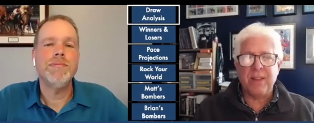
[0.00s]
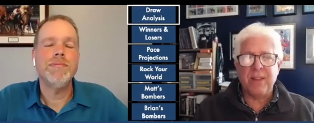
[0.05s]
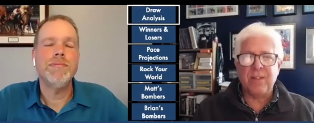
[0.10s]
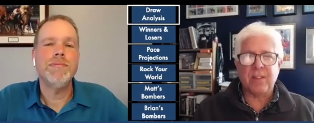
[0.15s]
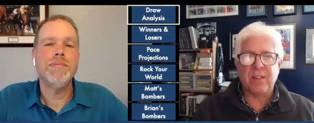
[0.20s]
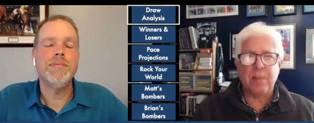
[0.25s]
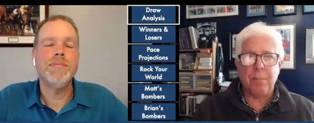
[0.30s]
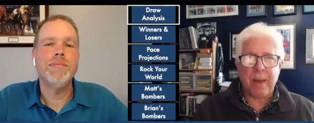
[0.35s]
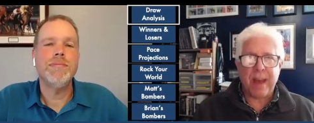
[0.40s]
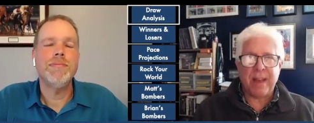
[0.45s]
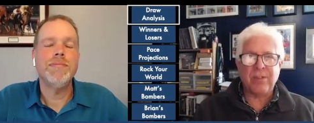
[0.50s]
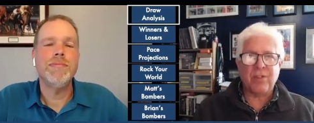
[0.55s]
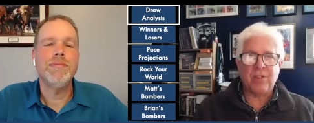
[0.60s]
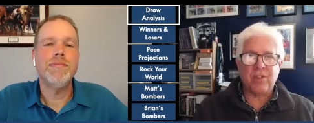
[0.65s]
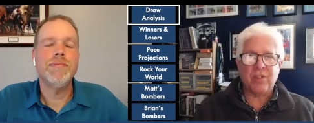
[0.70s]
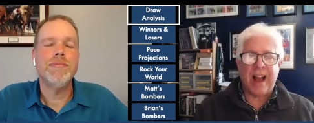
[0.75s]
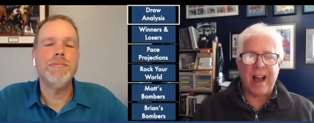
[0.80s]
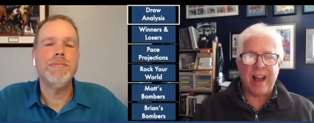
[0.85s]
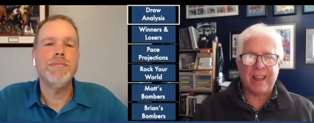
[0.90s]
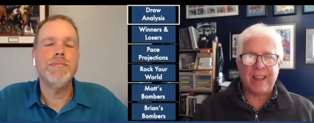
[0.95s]
Speaker 1: is the best
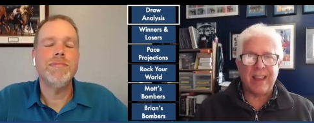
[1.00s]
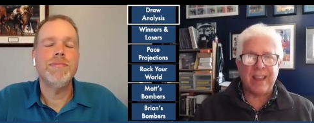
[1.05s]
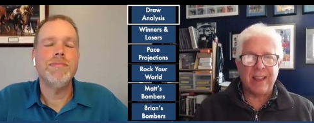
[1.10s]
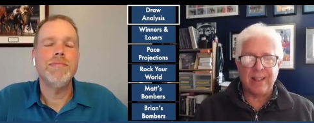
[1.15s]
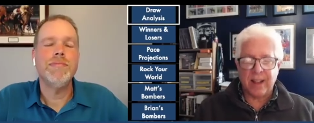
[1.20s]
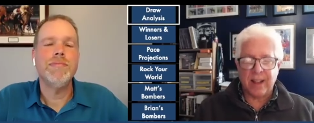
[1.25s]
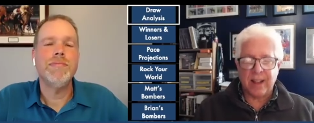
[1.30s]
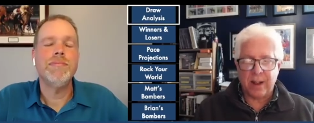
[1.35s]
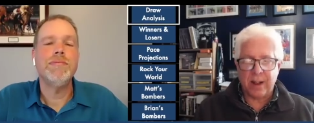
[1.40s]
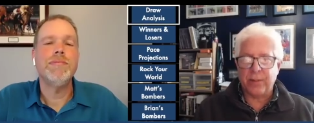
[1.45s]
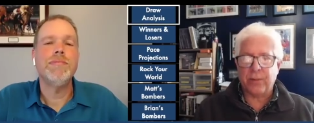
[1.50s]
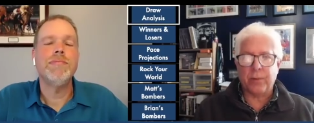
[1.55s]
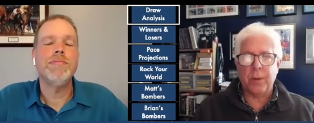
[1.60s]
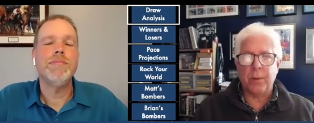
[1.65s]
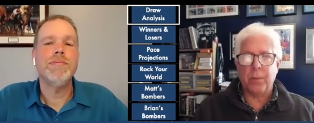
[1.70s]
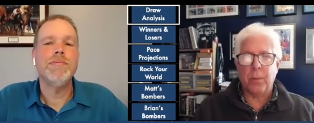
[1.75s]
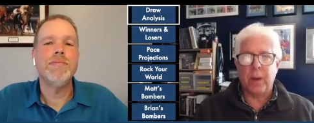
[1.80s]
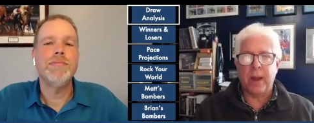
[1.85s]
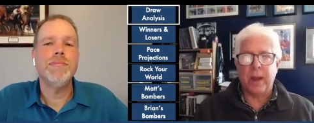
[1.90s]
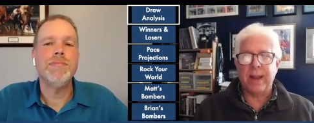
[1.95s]
jockey in the
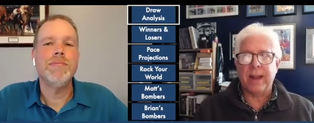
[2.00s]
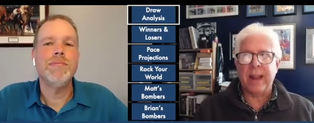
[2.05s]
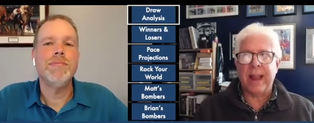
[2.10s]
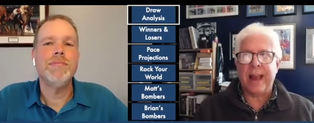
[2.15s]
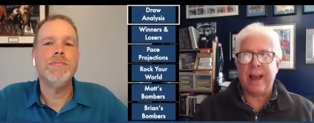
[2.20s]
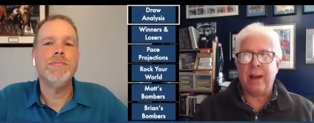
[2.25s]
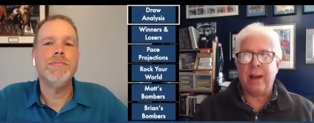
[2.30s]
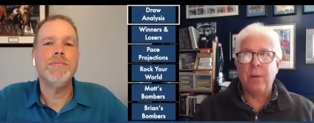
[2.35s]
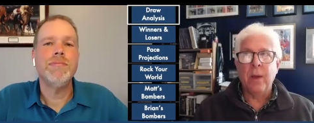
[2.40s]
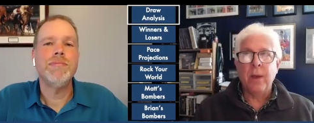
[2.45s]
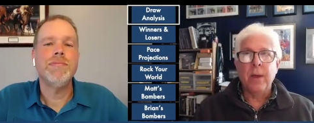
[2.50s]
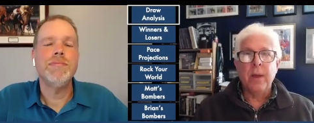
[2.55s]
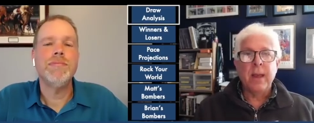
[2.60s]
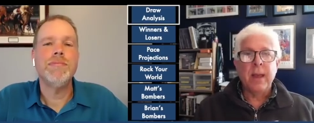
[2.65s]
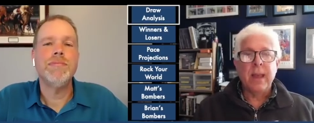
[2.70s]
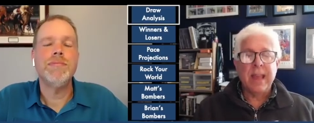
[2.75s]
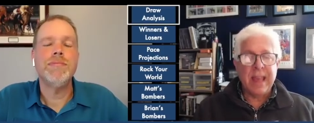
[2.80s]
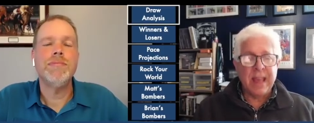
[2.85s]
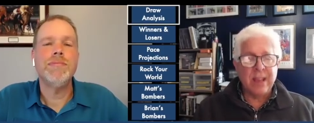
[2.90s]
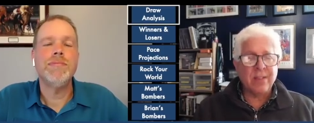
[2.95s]
country right now,
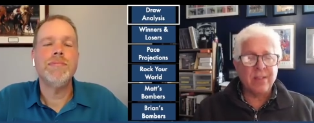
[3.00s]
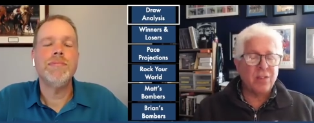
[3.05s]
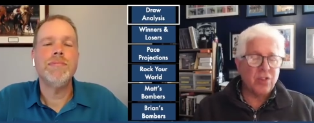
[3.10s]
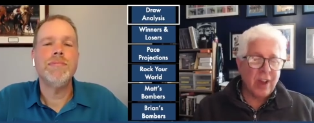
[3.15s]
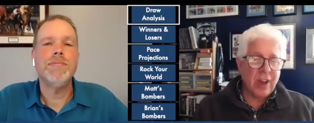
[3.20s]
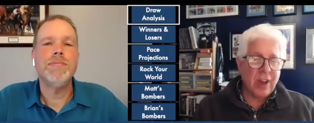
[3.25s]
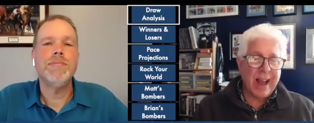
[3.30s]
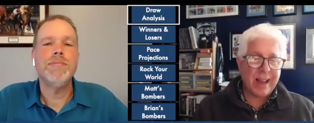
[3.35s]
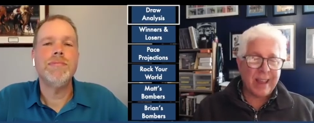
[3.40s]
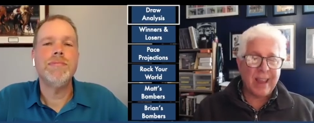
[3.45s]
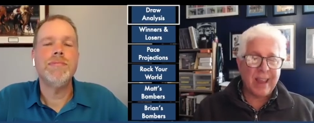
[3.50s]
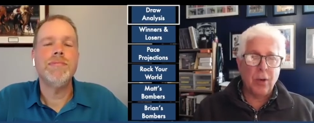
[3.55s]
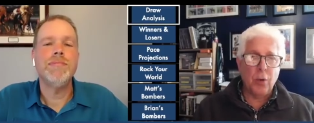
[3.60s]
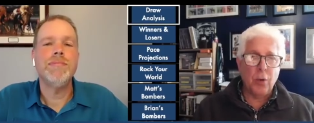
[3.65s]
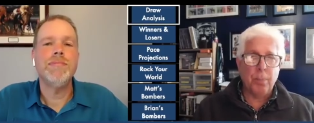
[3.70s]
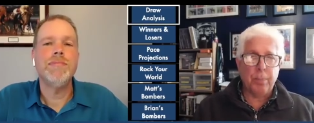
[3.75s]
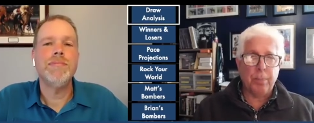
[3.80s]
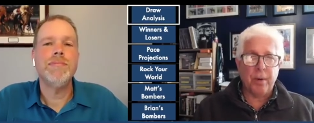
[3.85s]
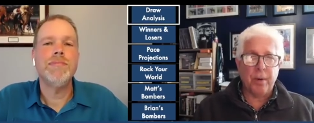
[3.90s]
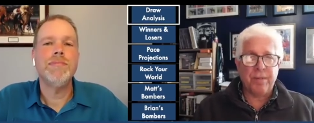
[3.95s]
is a jockey
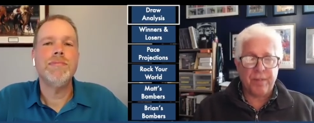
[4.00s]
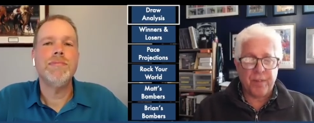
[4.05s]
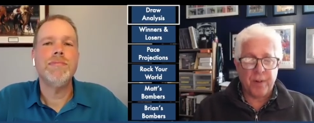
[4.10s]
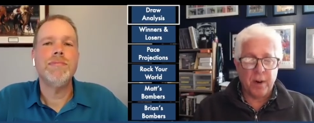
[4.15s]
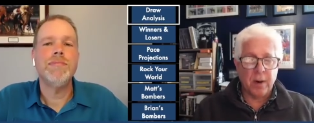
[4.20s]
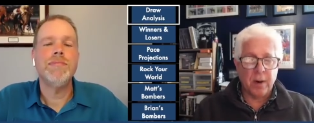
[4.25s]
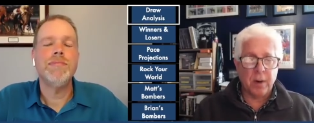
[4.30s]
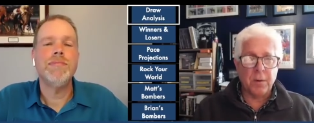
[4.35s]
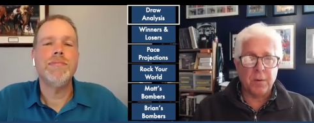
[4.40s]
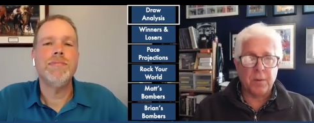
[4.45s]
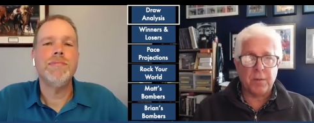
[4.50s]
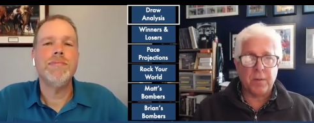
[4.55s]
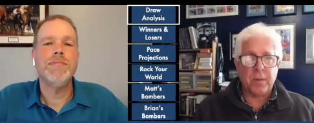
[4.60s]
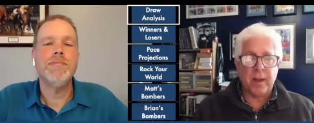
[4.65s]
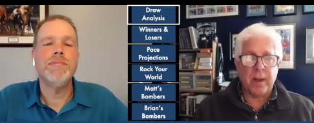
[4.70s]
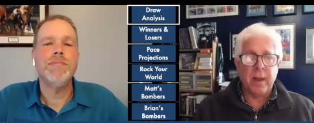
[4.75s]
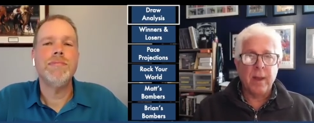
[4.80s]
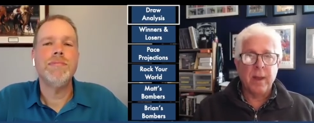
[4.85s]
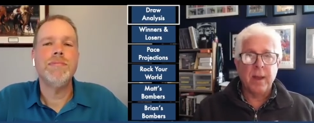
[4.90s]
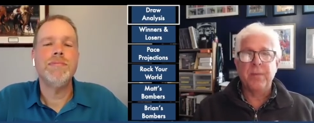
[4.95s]
who prefers
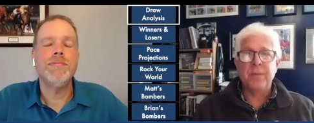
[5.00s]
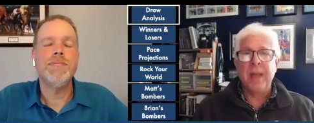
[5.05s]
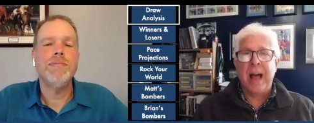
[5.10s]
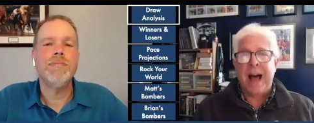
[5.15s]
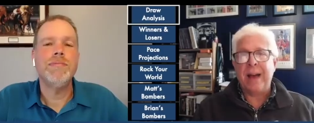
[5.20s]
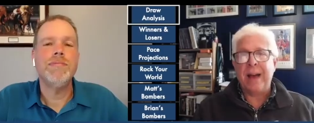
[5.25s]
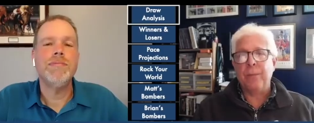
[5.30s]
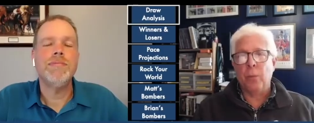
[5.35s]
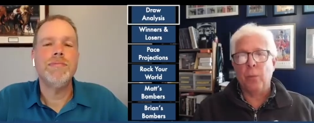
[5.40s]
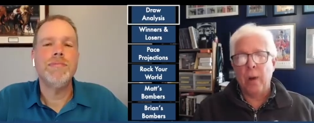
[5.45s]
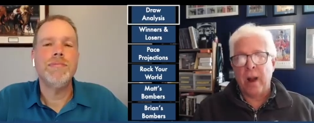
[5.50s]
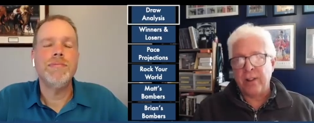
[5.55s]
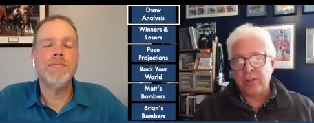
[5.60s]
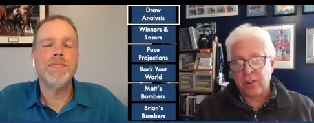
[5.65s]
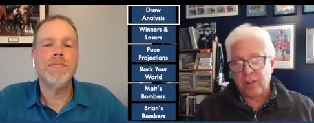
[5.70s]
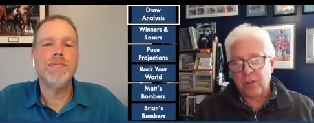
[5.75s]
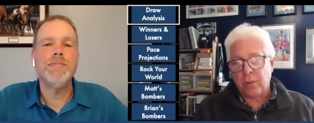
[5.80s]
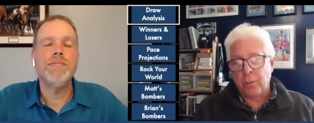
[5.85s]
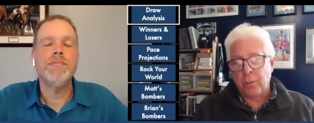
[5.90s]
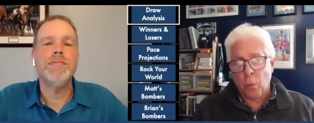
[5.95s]
to not rush,
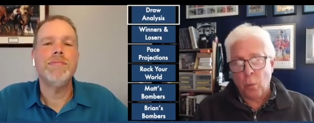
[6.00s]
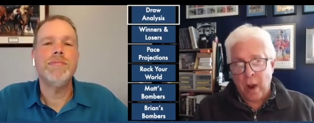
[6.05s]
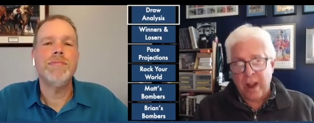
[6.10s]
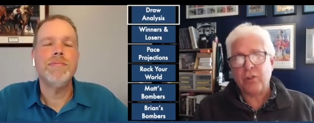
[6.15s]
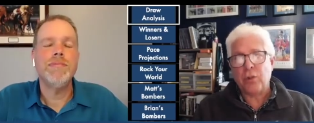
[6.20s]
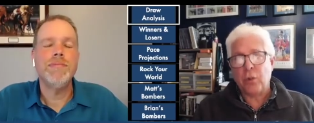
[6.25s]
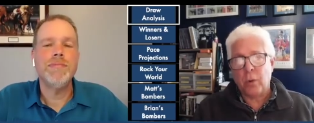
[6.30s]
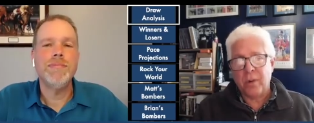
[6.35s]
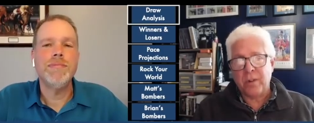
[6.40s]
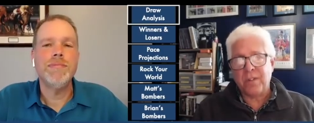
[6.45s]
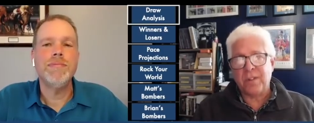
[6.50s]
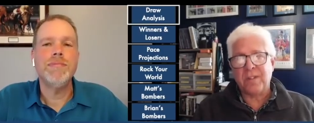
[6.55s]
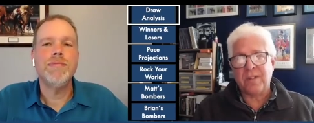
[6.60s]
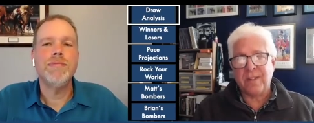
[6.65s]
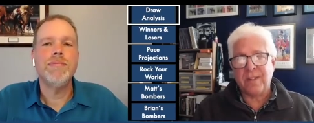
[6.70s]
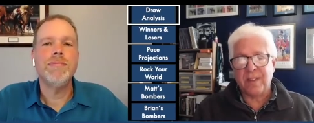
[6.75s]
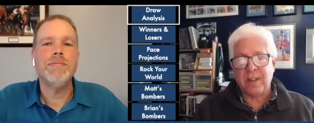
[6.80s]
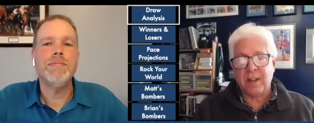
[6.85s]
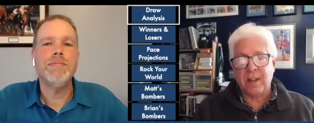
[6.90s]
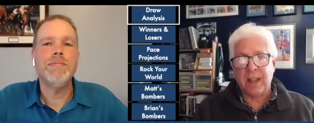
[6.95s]
his rush horses
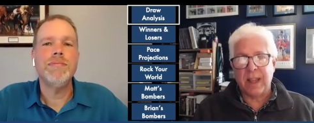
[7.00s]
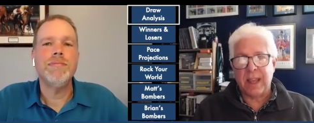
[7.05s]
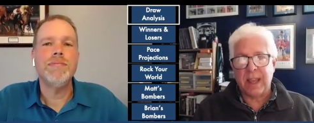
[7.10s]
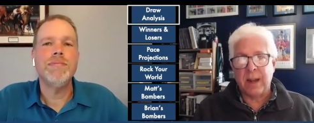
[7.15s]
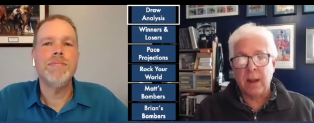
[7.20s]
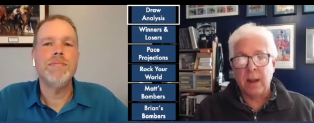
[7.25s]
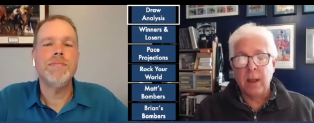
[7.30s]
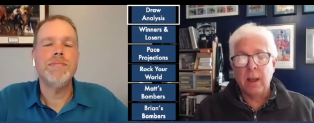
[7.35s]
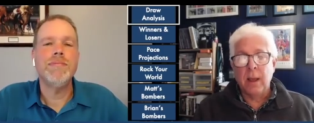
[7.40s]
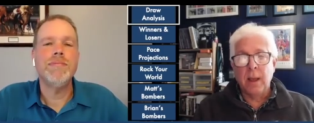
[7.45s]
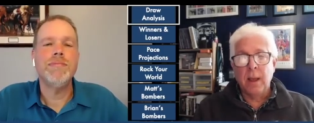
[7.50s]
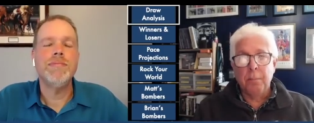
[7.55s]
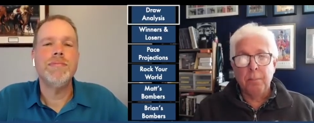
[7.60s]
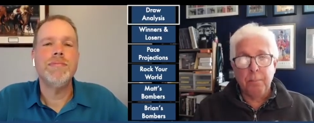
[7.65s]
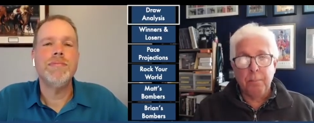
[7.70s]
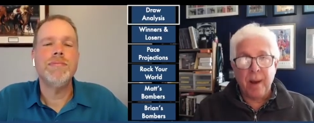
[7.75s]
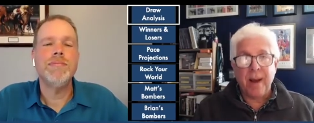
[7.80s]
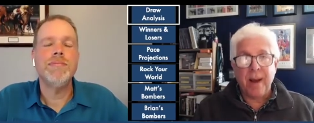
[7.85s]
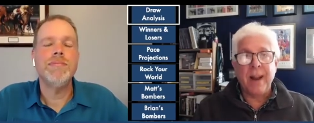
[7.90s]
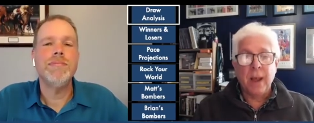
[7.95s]
to the lead,
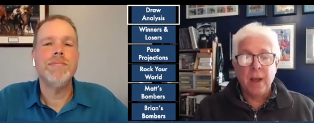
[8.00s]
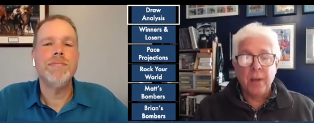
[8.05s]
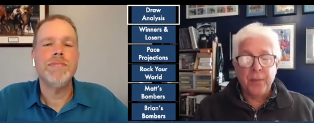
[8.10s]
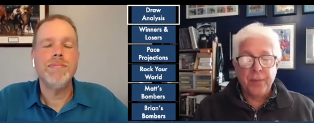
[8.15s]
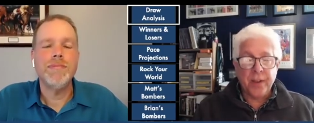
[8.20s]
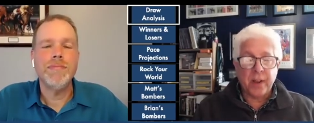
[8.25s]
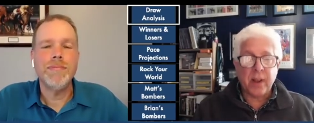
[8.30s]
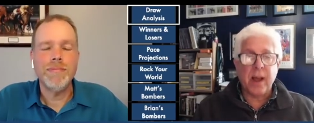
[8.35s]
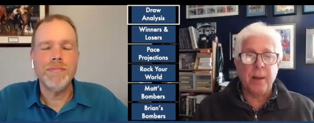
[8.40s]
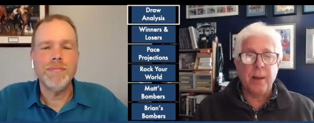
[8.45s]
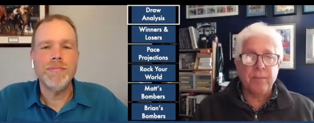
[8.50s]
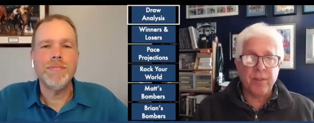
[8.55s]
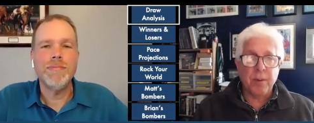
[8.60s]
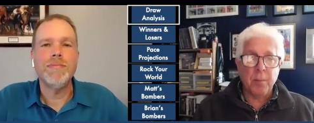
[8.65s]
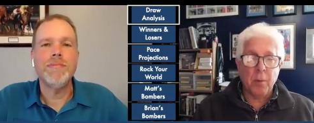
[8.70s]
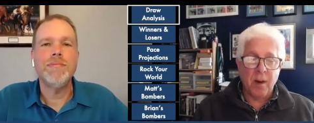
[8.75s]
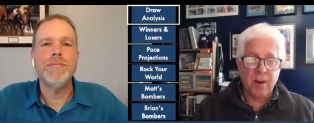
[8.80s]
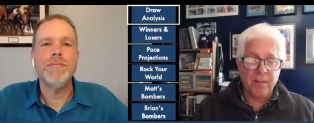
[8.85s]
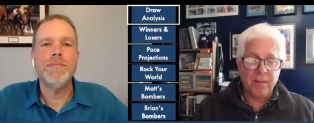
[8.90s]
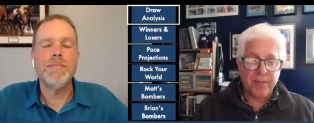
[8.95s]
but to come
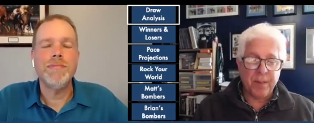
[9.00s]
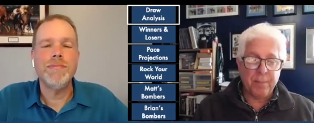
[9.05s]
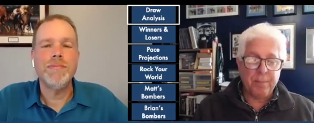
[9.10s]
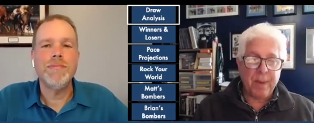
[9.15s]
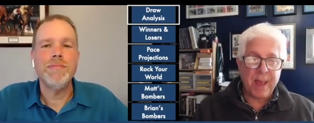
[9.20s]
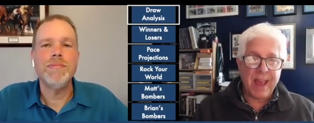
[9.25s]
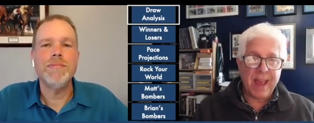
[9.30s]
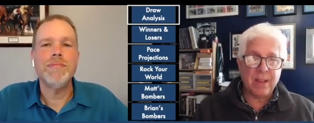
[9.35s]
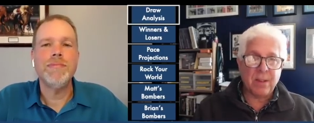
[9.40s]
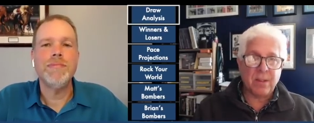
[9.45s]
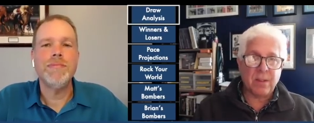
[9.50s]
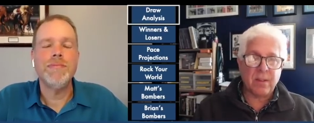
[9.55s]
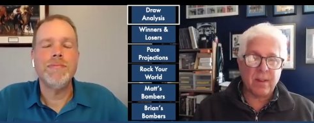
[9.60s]
from off the pace.